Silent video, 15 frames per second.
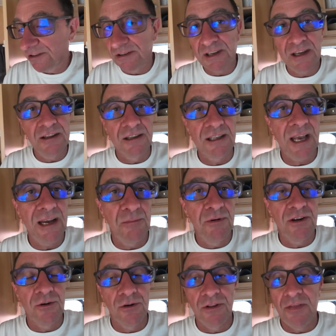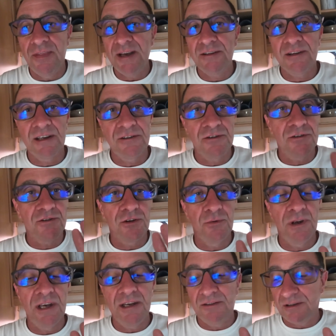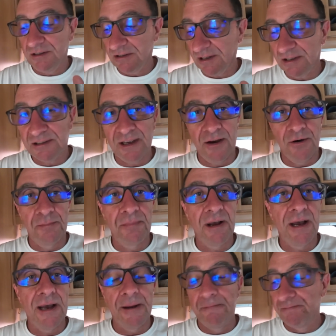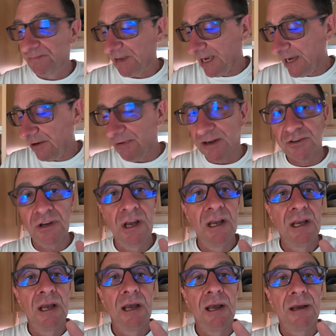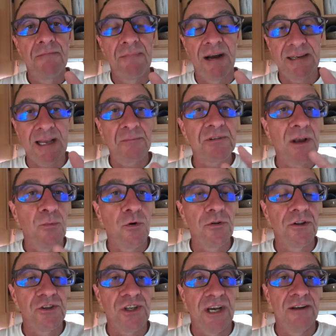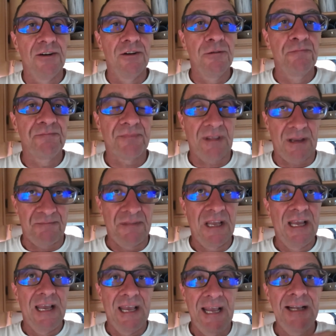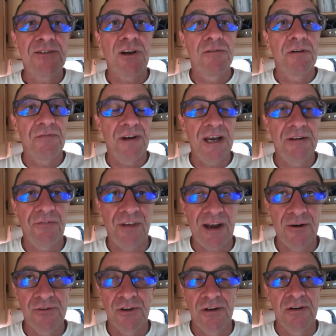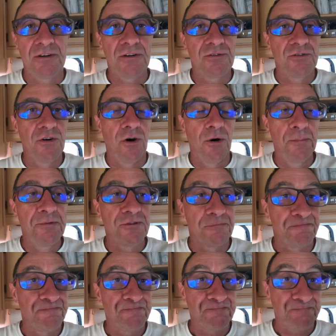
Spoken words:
to say, the day I'm recording this, it's 2 years since I set up, hey Rash, my Campsite Warden channel. Hit over 5,000 subs.